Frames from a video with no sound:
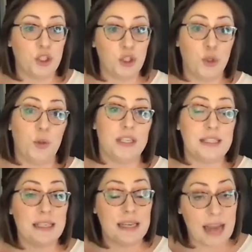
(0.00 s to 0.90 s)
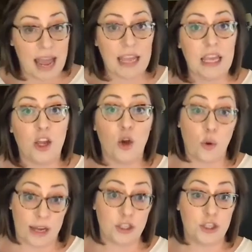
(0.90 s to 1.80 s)
to this nagging
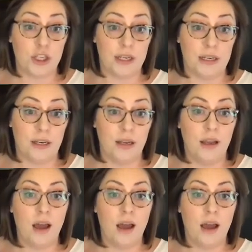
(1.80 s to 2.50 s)
question